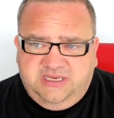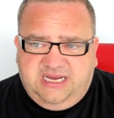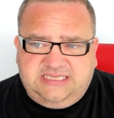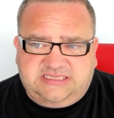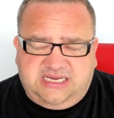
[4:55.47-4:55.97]

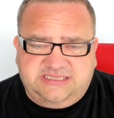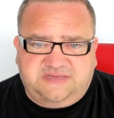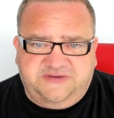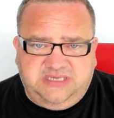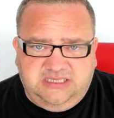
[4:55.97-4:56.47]
I started
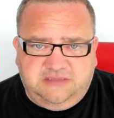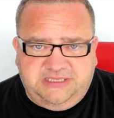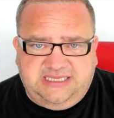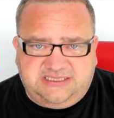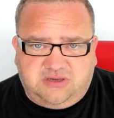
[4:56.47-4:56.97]
to feel a little
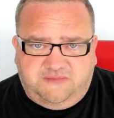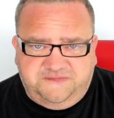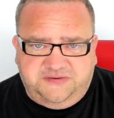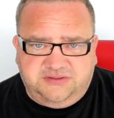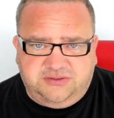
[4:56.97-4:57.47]
bit less
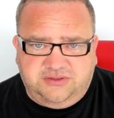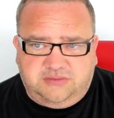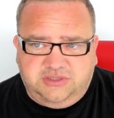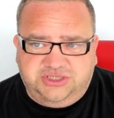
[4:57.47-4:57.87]
confident than normal.